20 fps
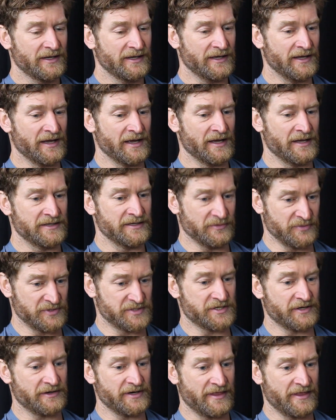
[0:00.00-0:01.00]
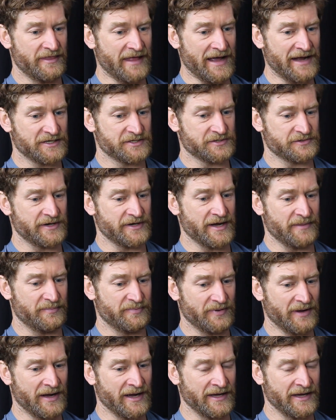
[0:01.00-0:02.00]
And it was during that trip
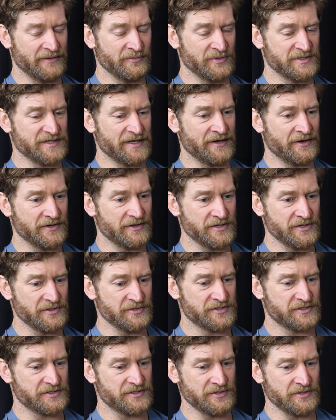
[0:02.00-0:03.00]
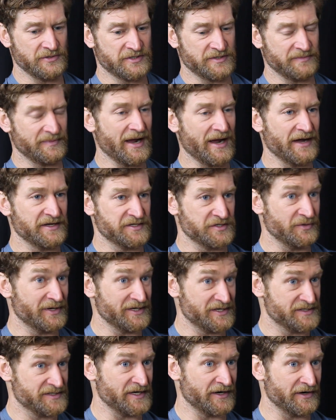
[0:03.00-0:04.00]
I was introduced to some guys who went
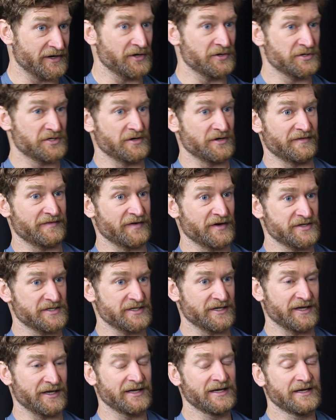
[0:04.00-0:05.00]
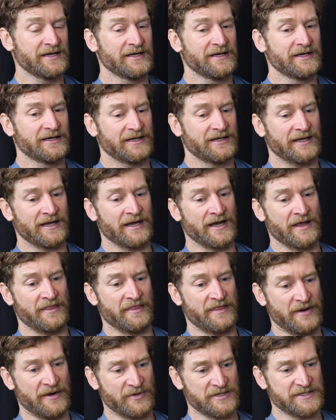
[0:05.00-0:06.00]
to Syracuse University and
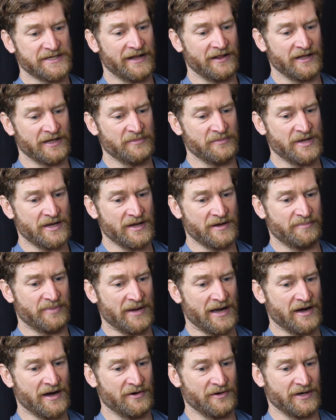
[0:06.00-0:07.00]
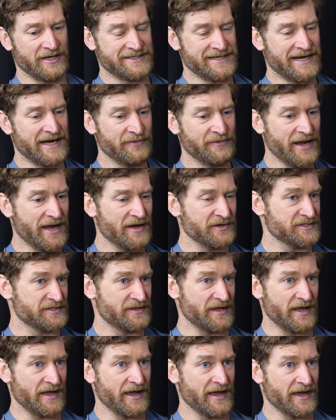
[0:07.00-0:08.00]
they were telling me about a townhouse
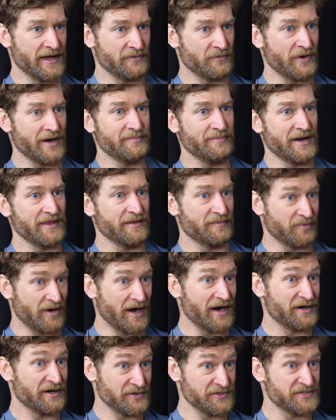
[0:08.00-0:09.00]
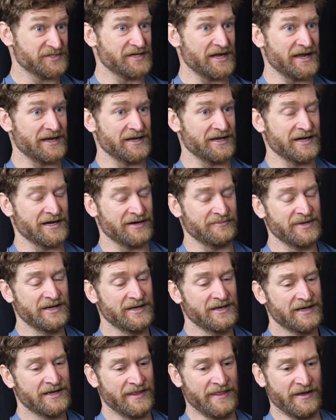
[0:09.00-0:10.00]
they had right by the Broncos Stadium,
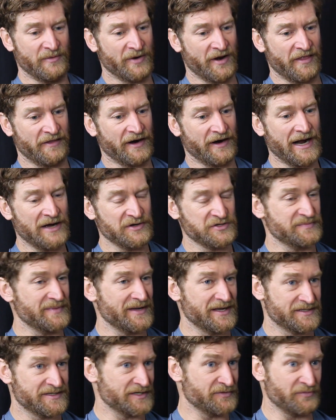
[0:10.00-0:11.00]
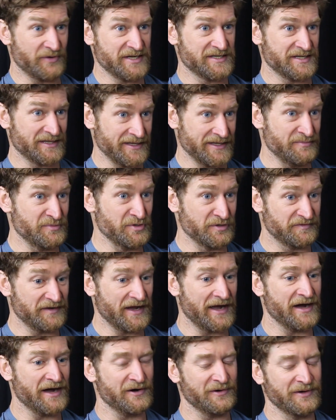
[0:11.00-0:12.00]
and that one of their housemates had recently moved
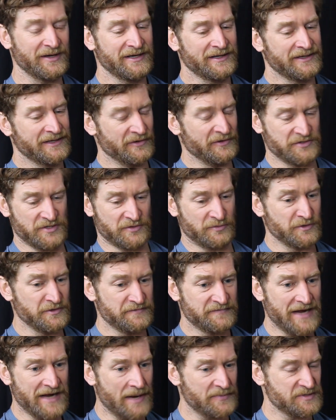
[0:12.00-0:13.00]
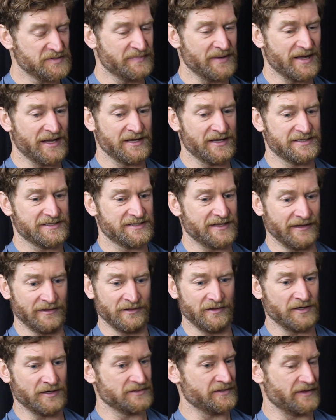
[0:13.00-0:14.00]
out. It was a rooftop space that
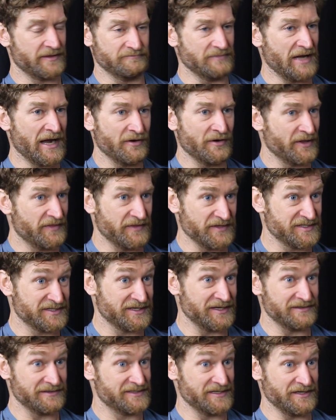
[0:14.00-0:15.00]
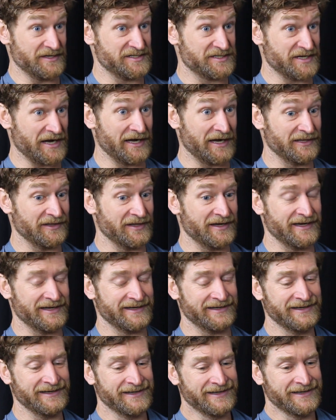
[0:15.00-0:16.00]
looked out at the city
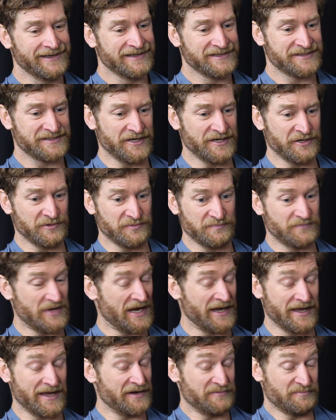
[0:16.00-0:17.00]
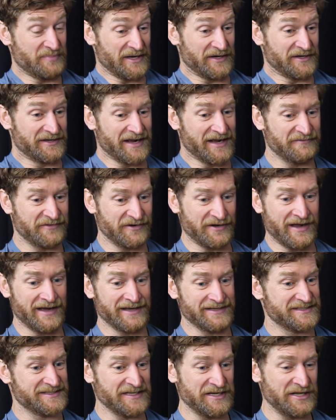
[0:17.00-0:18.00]
skyline. So I hadn't been to Denver
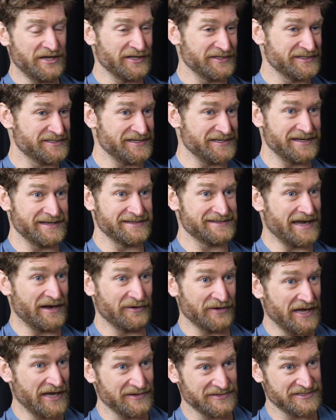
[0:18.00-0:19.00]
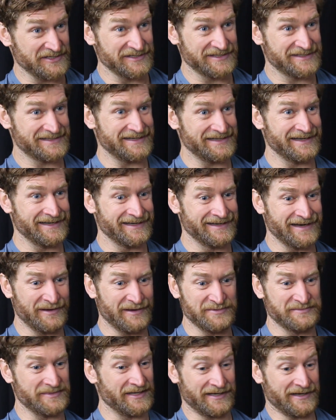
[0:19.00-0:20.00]
yet. City unseen, townhouse unseen.
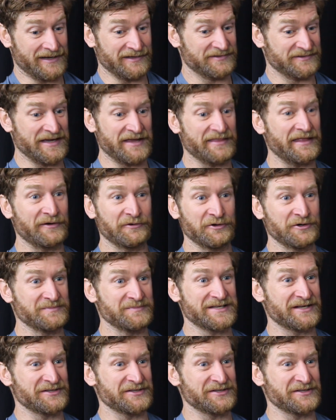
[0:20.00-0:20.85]
I'm like, I'll take that room.